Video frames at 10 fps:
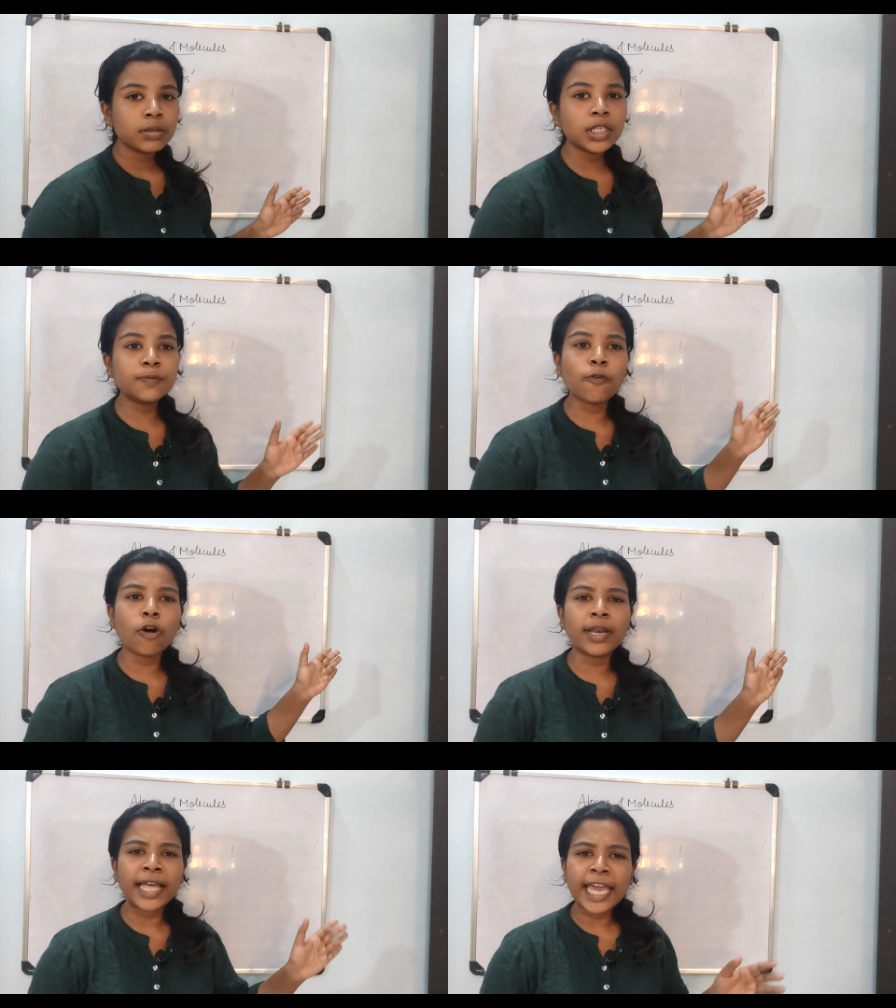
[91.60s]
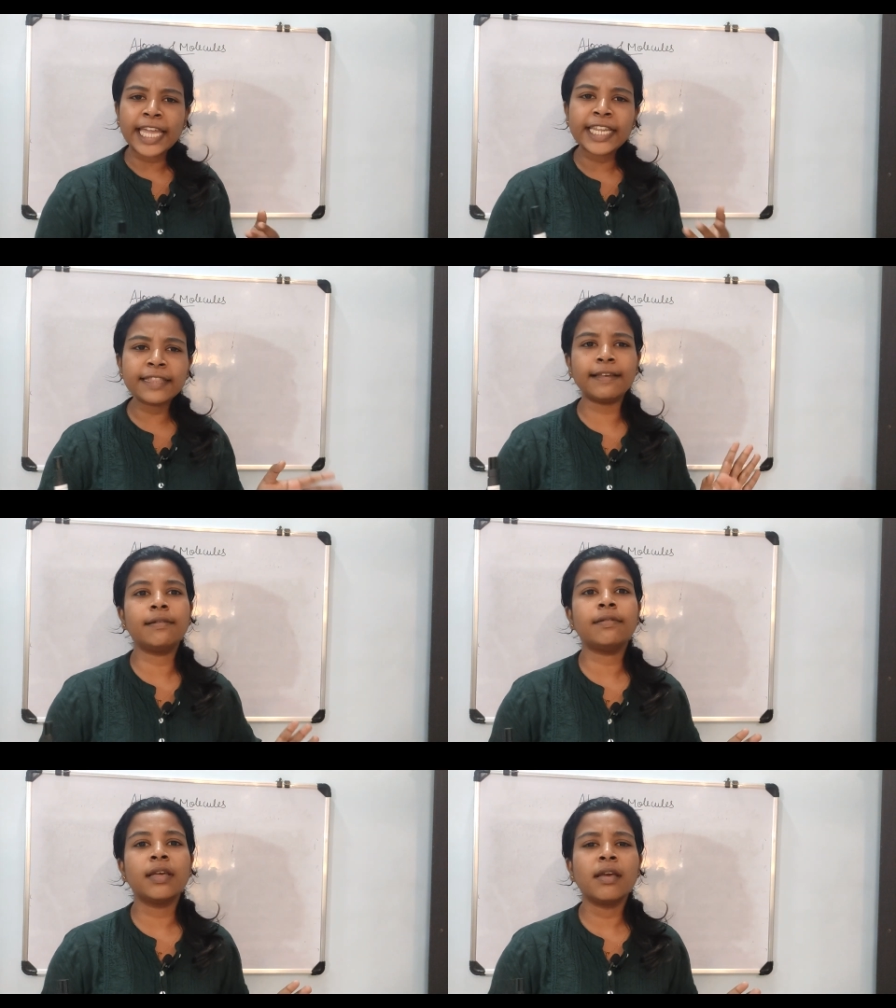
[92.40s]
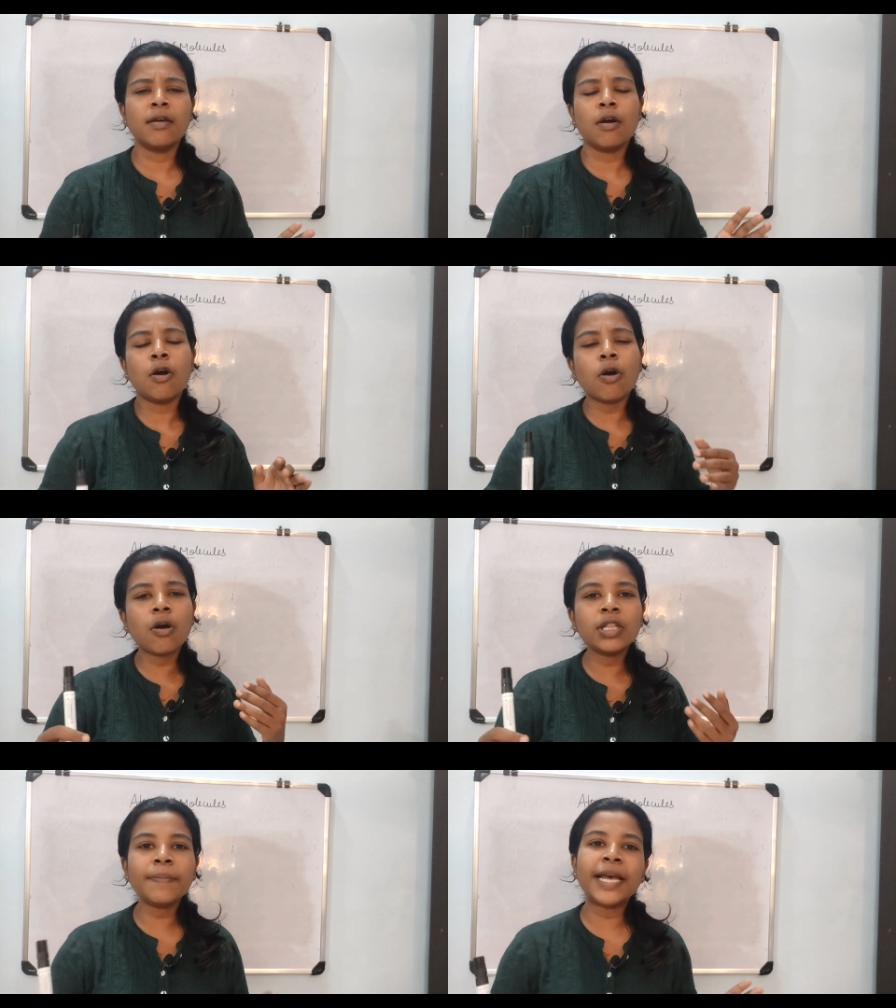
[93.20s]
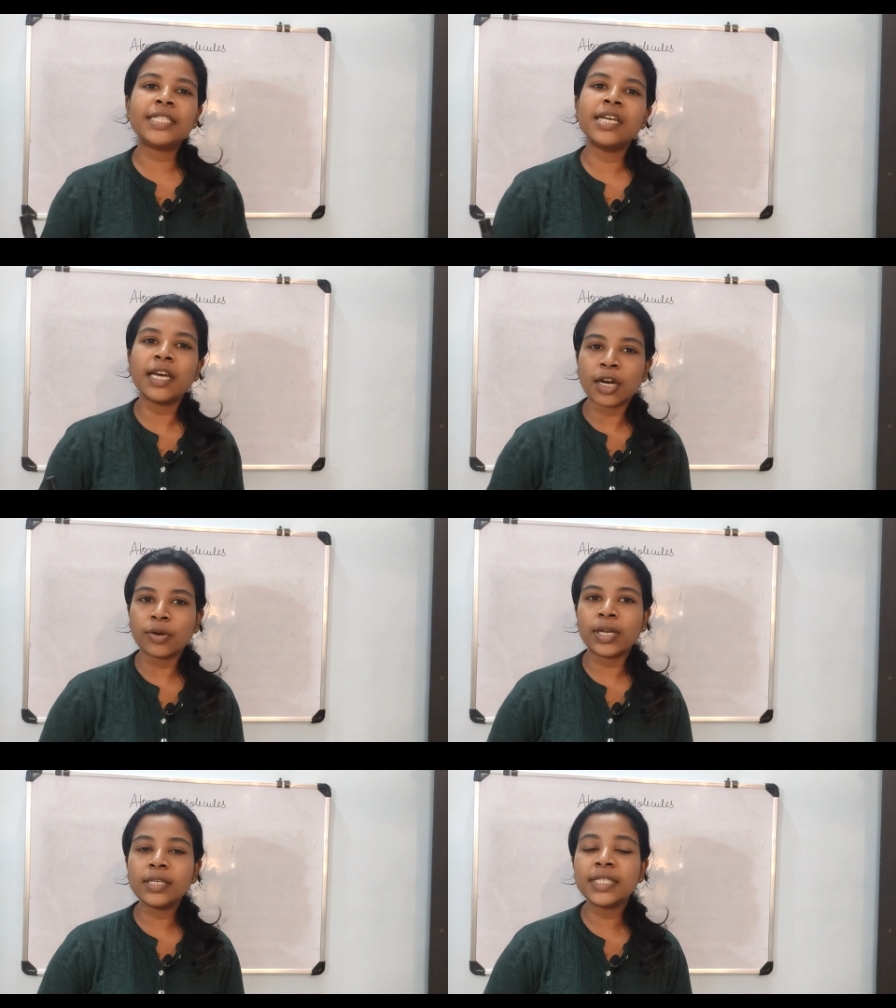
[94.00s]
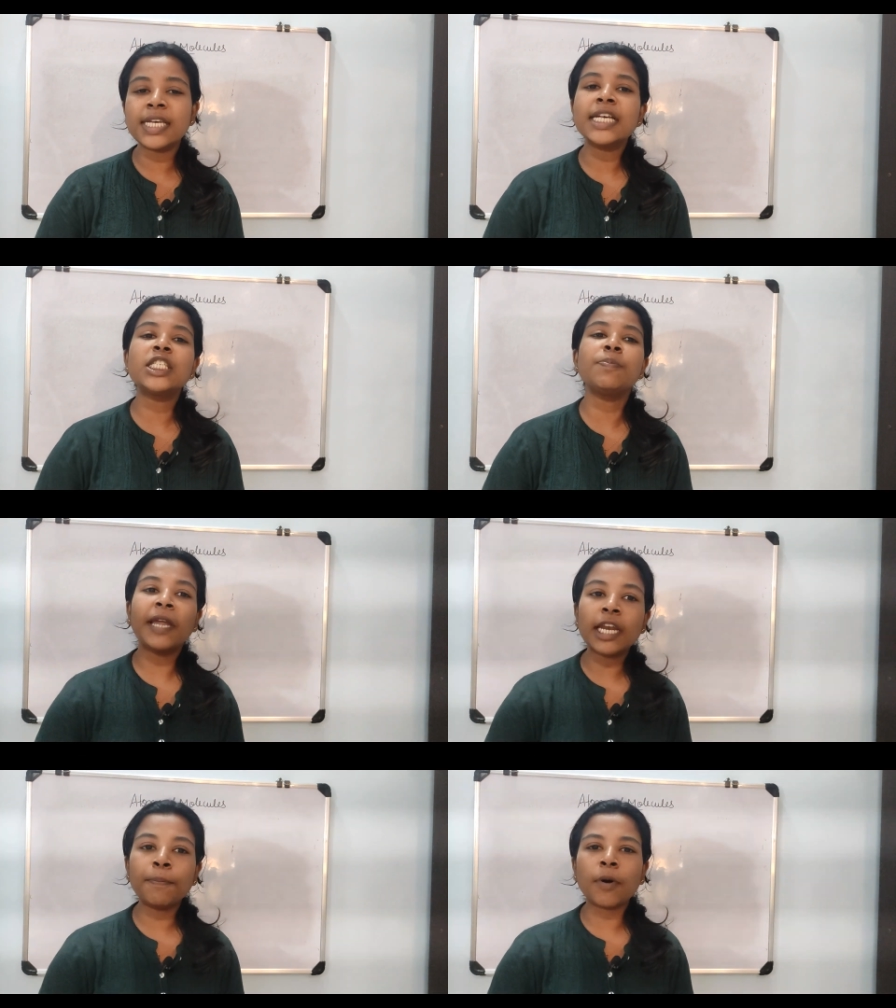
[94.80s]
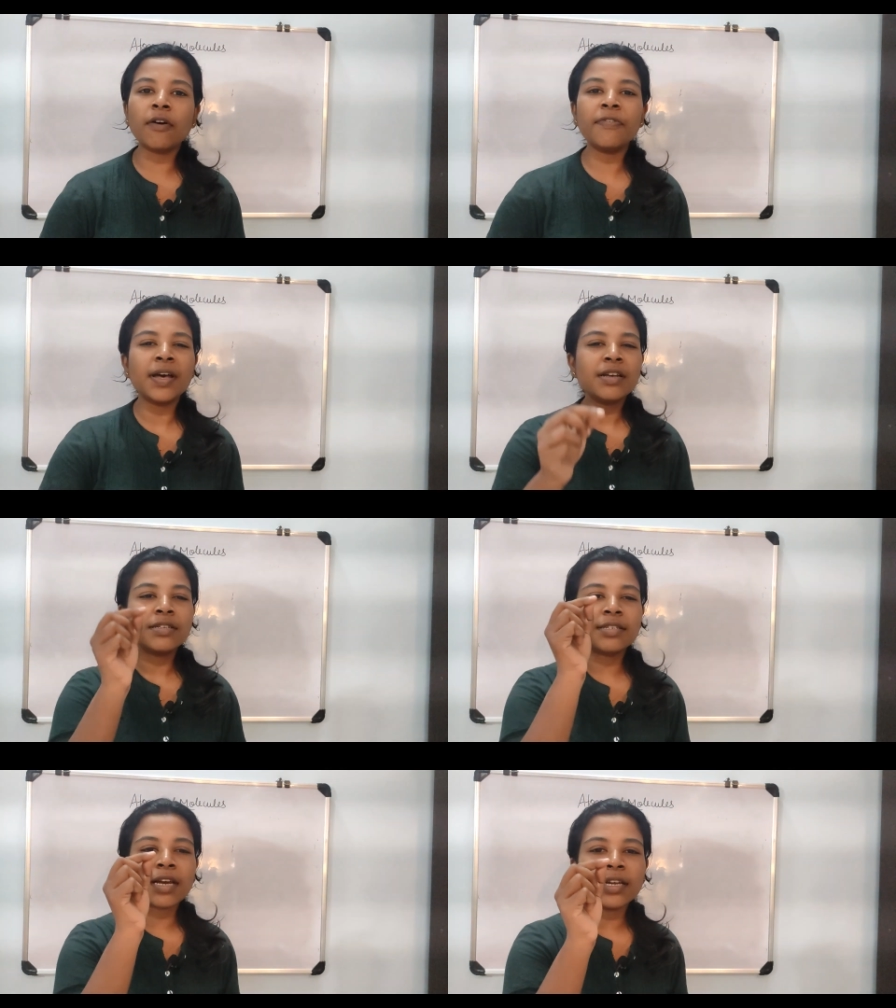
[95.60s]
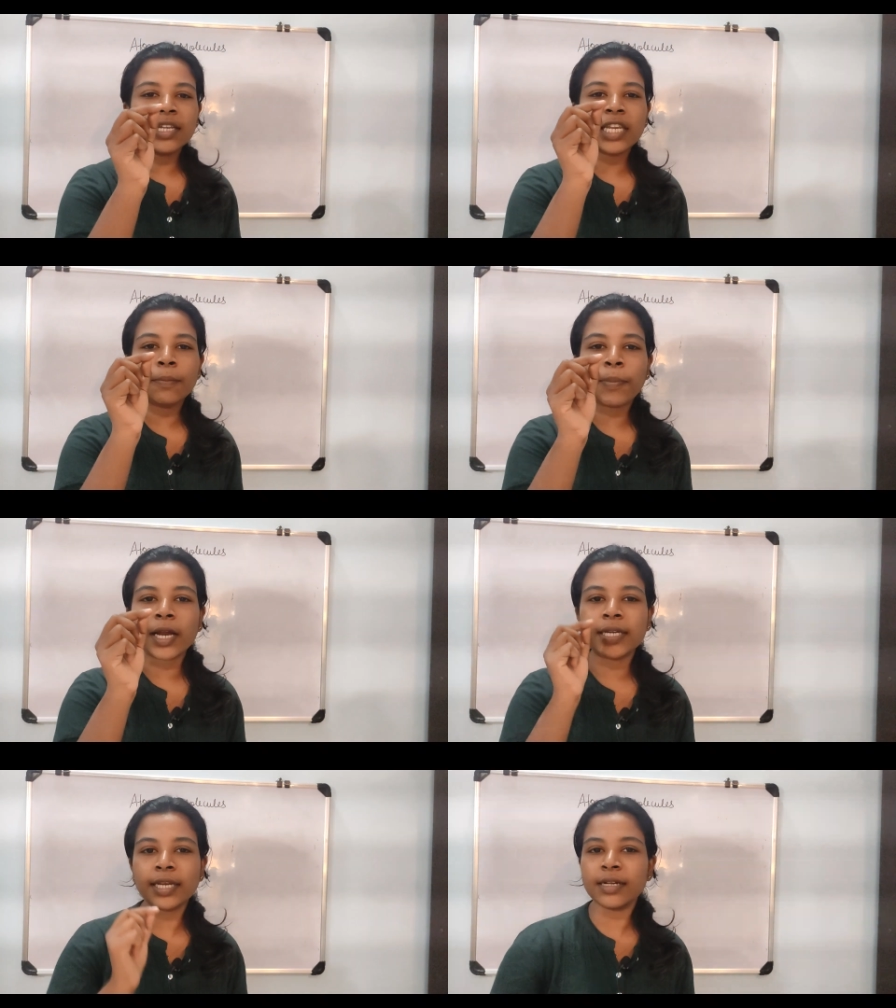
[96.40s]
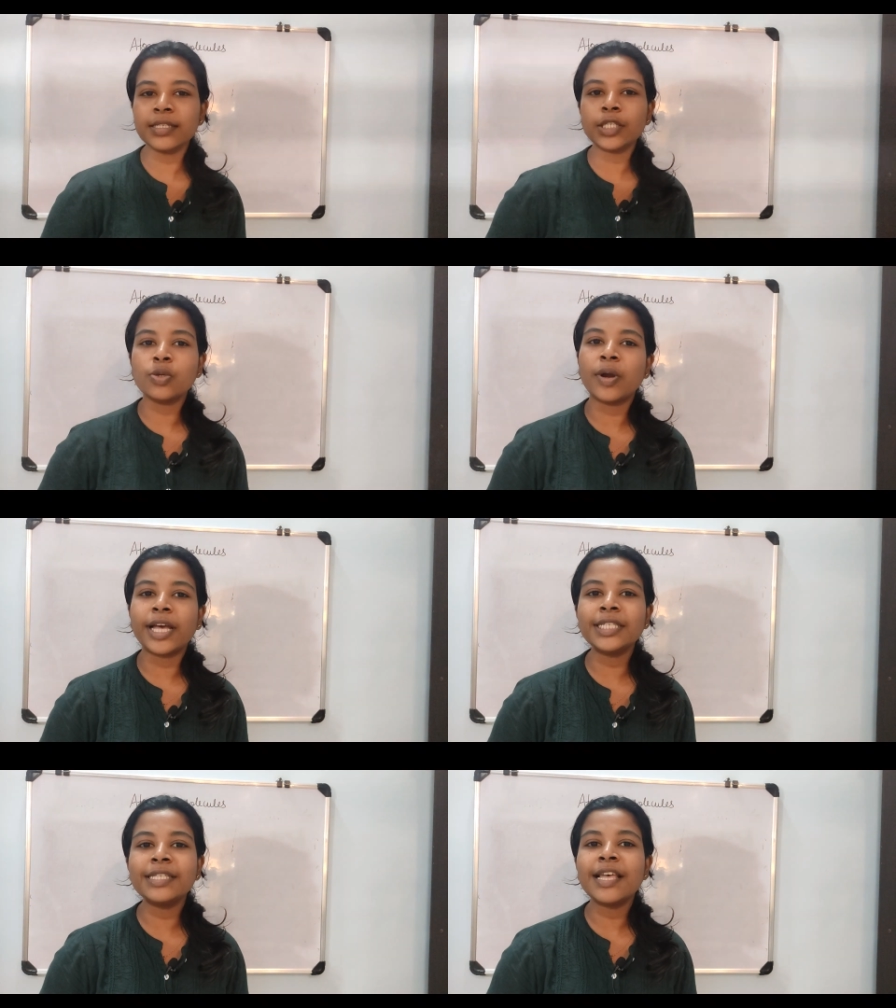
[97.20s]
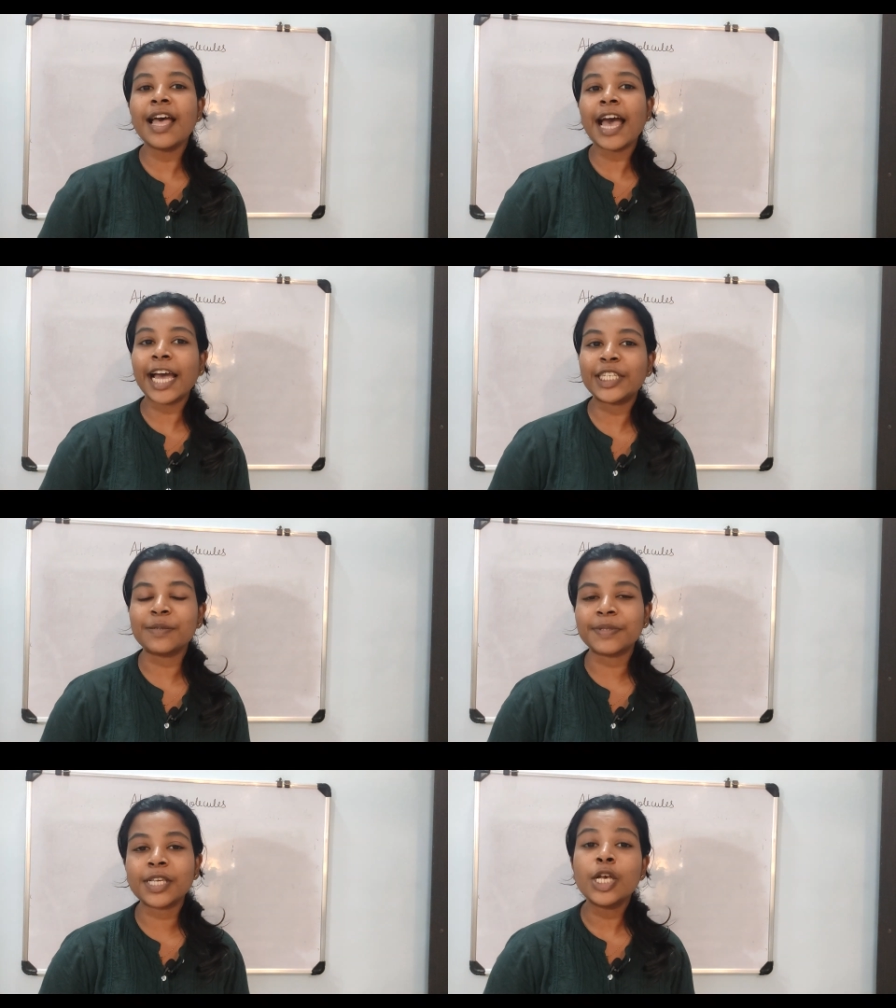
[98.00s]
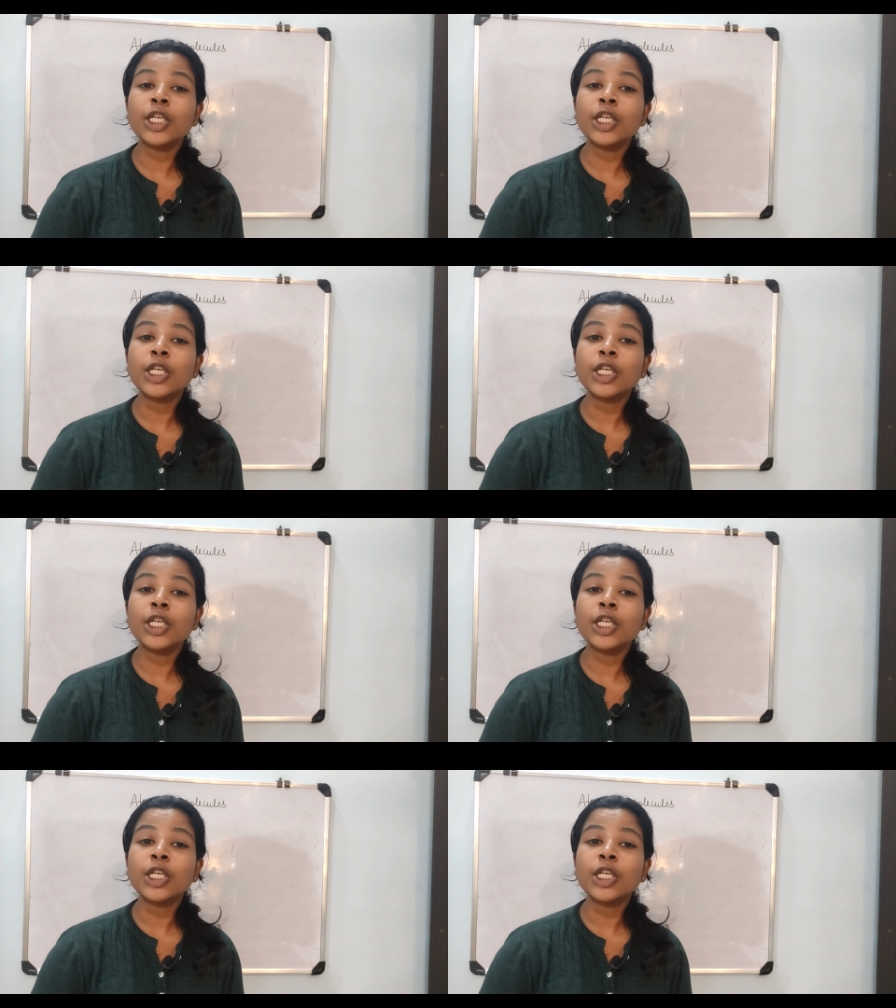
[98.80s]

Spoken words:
this wall, anything, all the matter around us is made up of tiny particles known as atoms.